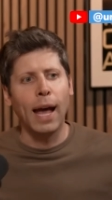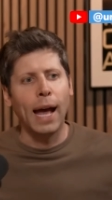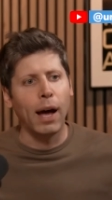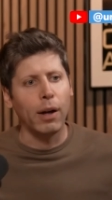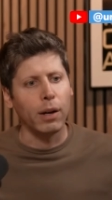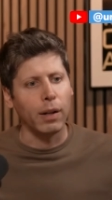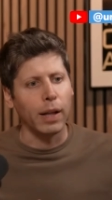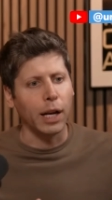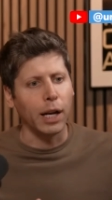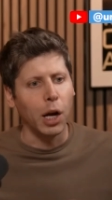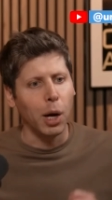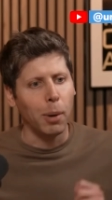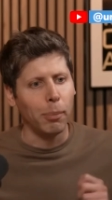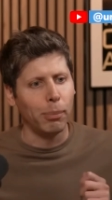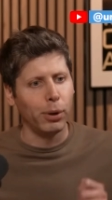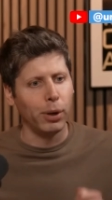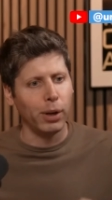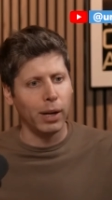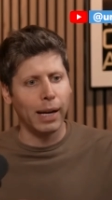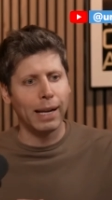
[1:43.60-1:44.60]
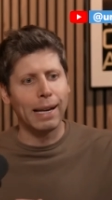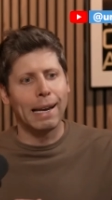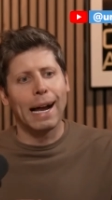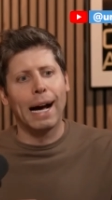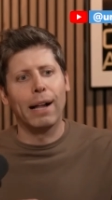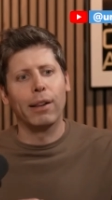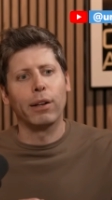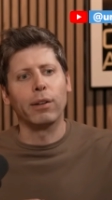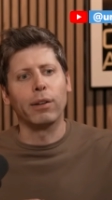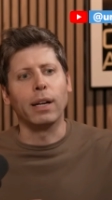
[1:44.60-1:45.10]
how to like put a
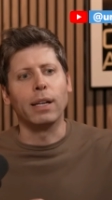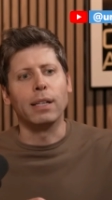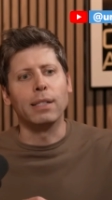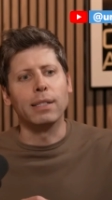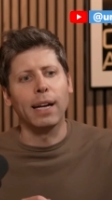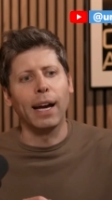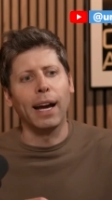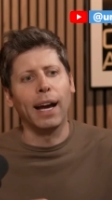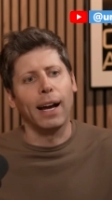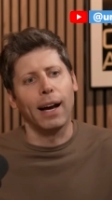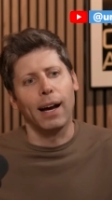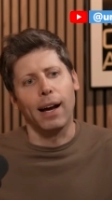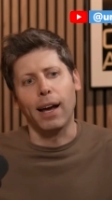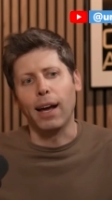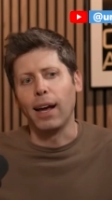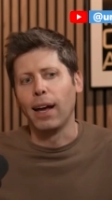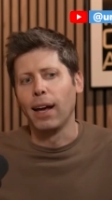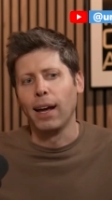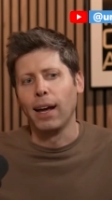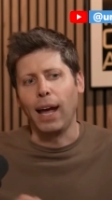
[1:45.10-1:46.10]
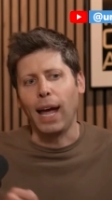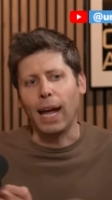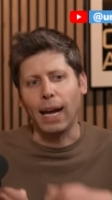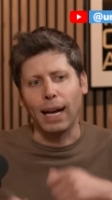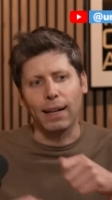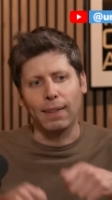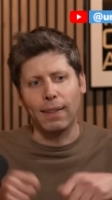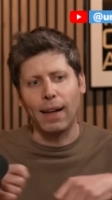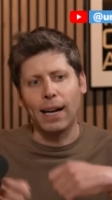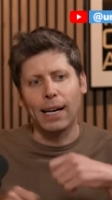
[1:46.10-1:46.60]
dollar into AI
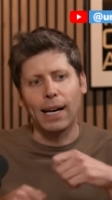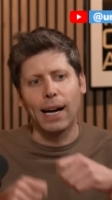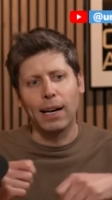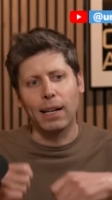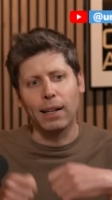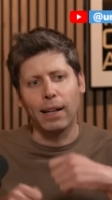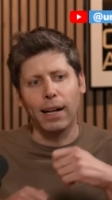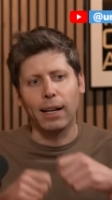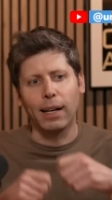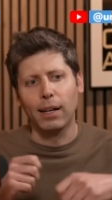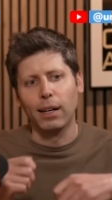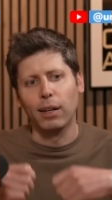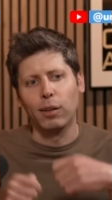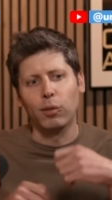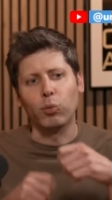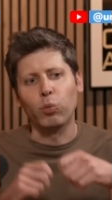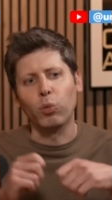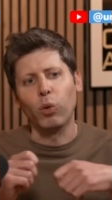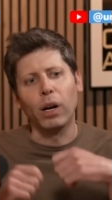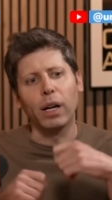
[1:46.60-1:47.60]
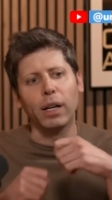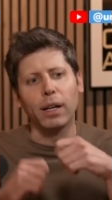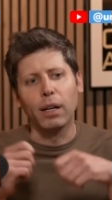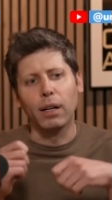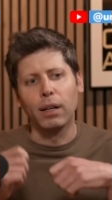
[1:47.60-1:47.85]
and get the AI to like run